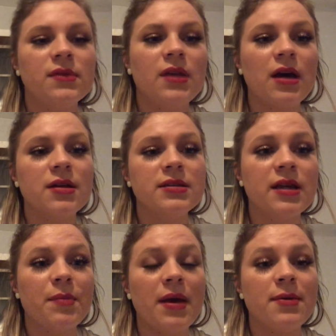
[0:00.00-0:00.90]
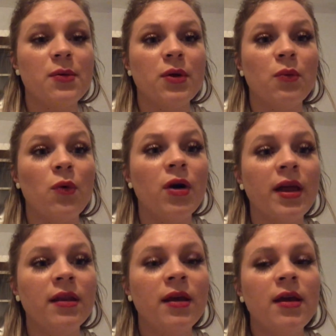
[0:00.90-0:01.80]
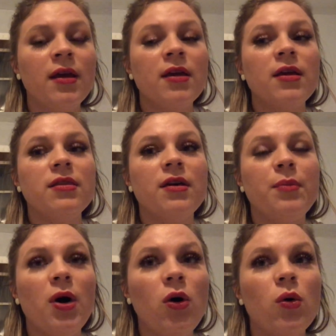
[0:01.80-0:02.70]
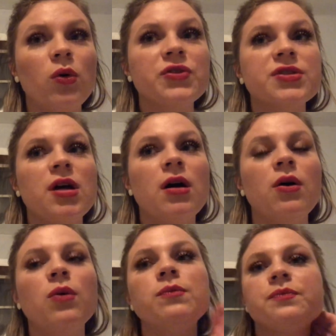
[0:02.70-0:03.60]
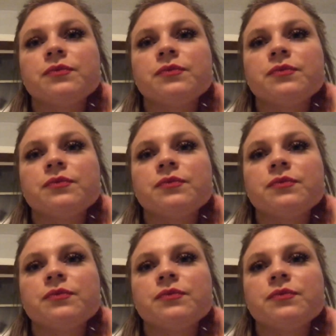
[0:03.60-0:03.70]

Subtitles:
the sick baby one won the poll, so